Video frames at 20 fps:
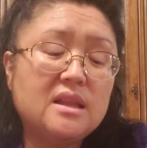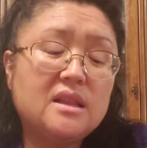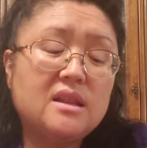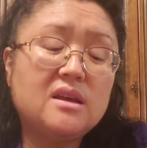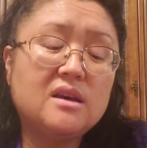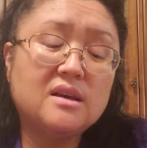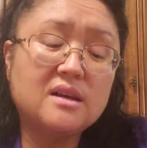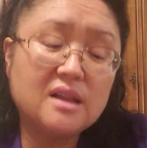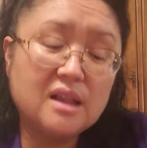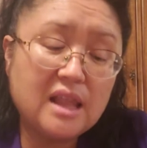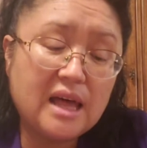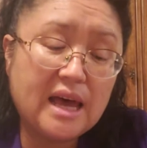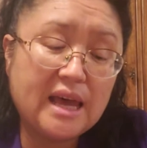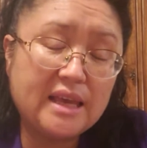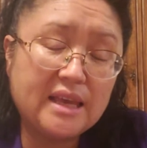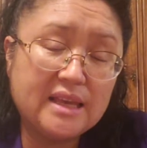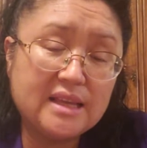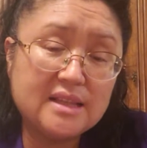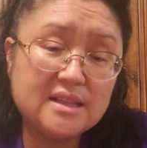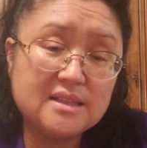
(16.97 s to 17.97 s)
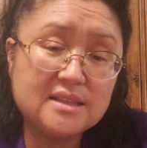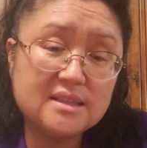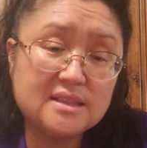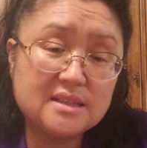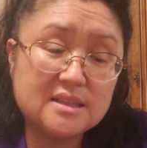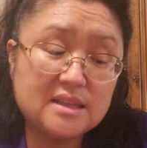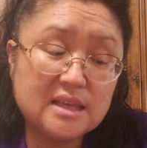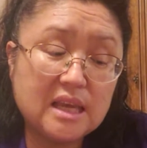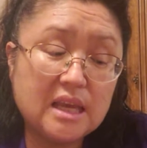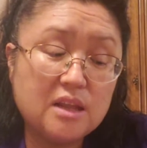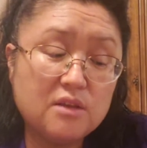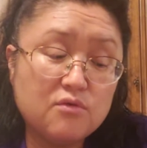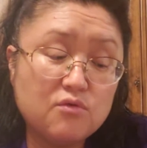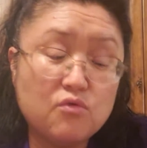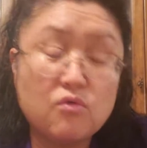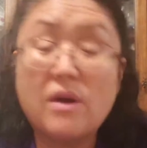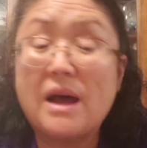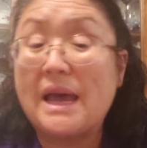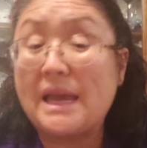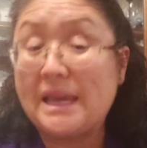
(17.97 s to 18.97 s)
the clients
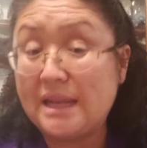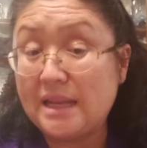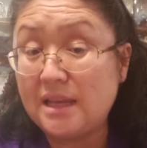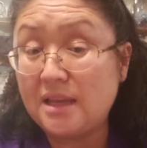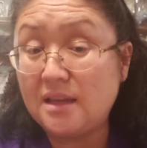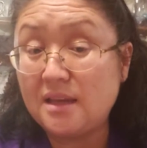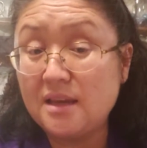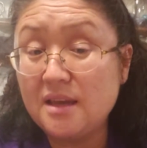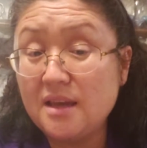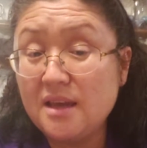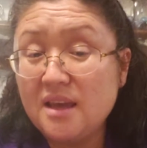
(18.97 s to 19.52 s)
in writing.